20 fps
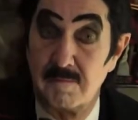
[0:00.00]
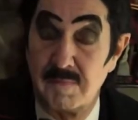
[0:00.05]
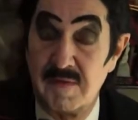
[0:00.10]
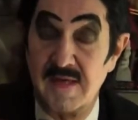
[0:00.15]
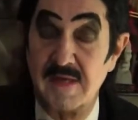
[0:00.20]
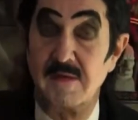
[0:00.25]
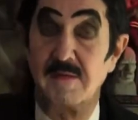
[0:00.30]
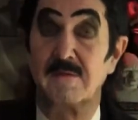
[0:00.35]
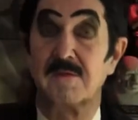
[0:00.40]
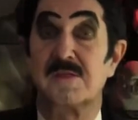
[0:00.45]

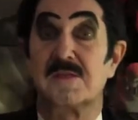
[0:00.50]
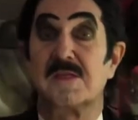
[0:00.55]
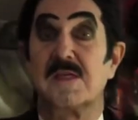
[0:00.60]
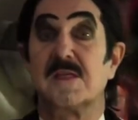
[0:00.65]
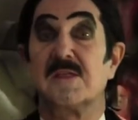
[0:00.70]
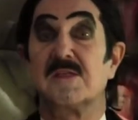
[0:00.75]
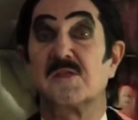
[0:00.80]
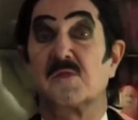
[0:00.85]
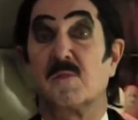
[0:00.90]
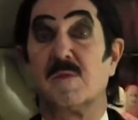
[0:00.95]
Peter
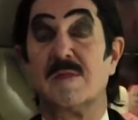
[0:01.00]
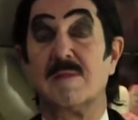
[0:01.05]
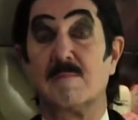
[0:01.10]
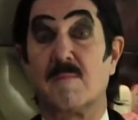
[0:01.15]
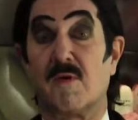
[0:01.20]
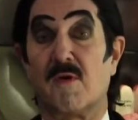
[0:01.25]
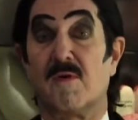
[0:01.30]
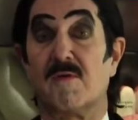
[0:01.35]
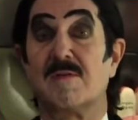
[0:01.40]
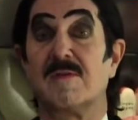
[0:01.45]
C.
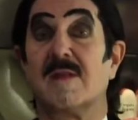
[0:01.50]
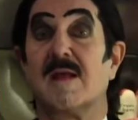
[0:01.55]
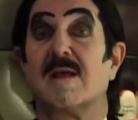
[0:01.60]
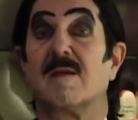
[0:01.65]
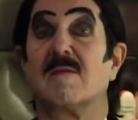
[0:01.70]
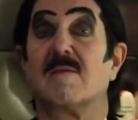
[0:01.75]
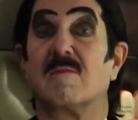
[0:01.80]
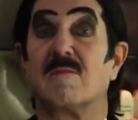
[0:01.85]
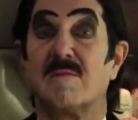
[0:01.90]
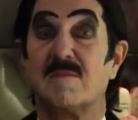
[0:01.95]
Swinburne
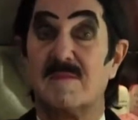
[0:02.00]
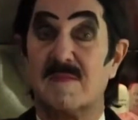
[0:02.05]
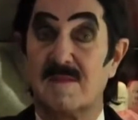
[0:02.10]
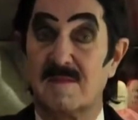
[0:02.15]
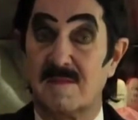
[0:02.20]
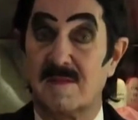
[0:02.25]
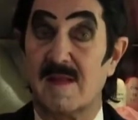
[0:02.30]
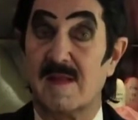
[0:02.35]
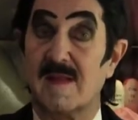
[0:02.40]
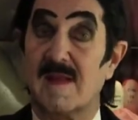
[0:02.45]

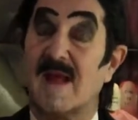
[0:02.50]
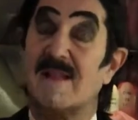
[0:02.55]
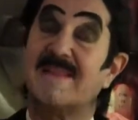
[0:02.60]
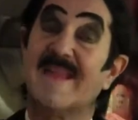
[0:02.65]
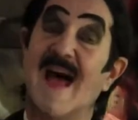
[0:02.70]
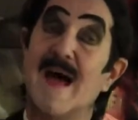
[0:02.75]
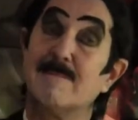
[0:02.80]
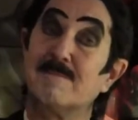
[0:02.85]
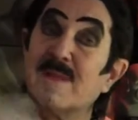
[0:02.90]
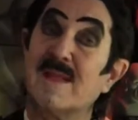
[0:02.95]

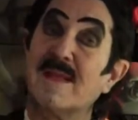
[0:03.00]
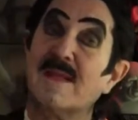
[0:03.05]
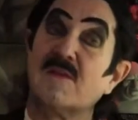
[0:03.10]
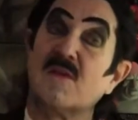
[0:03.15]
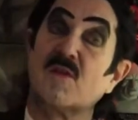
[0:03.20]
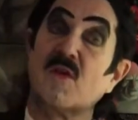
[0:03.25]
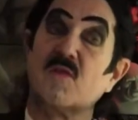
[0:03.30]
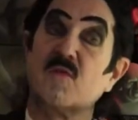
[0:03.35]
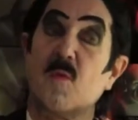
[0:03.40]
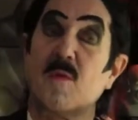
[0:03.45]
adapted it
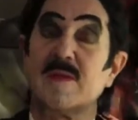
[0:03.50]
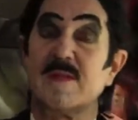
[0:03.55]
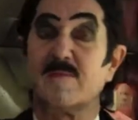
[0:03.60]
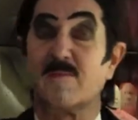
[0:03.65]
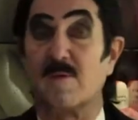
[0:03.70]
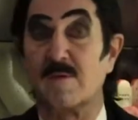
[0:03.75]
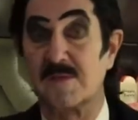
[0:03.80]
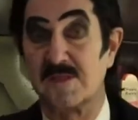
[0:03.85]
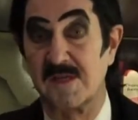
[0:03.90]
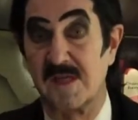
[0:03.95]
to the
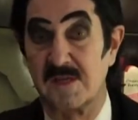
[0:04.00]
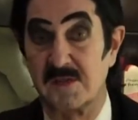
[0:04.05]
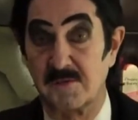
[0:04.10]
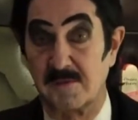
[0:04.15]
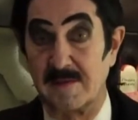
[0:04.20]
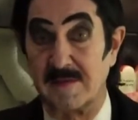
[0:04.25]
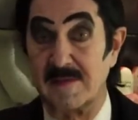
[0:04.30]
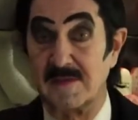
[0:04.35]
21st century,